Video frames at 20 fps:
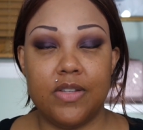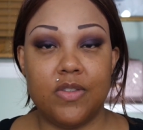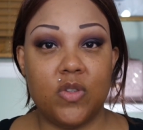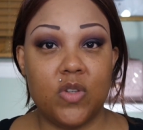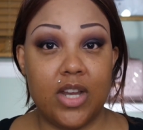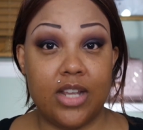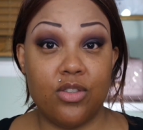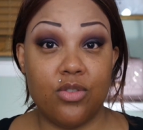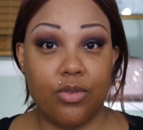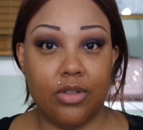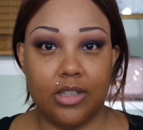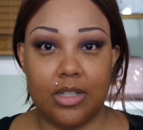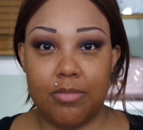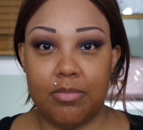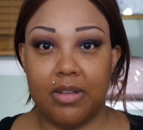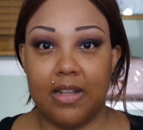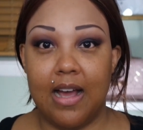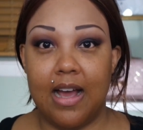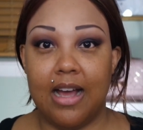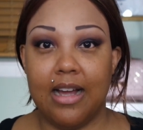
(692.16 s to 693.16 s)
stays really
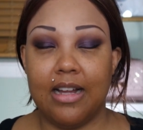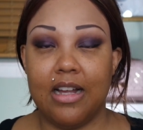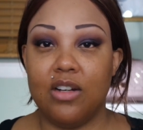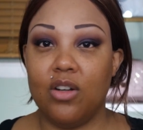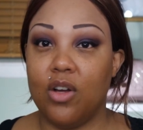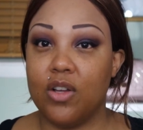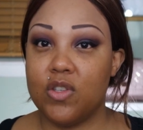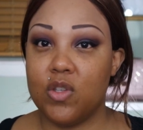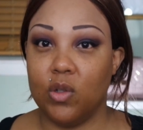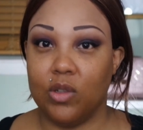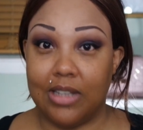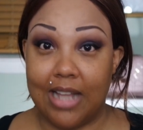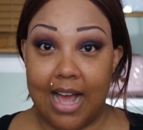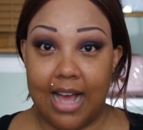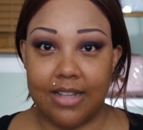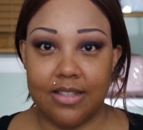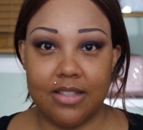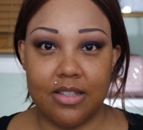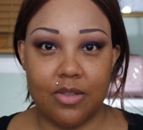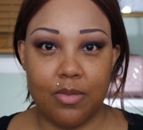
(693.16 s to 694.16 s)
black, and also
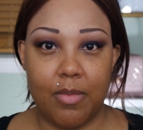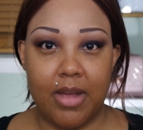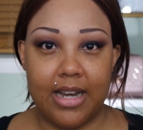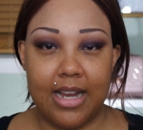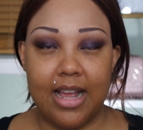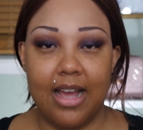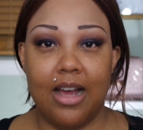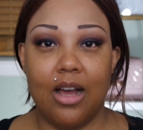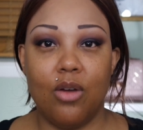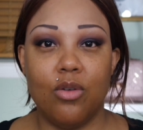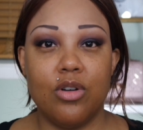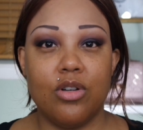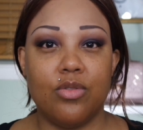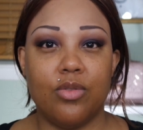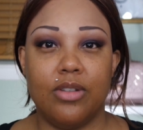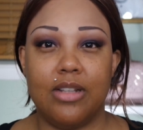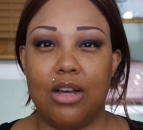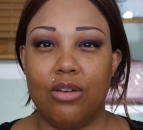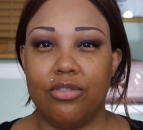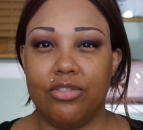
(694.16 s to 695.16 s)
lasts many hours
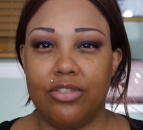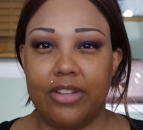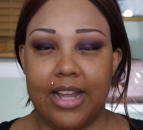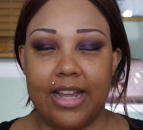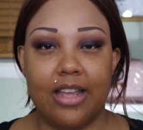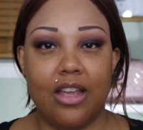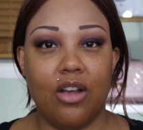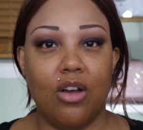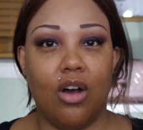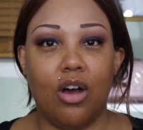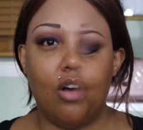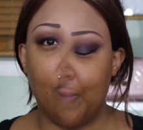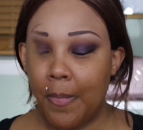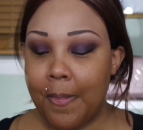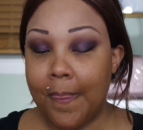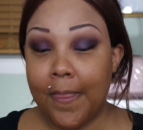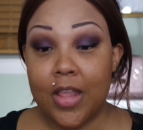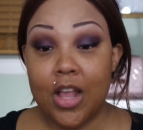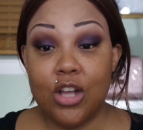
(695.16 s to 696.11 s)
without flaking off.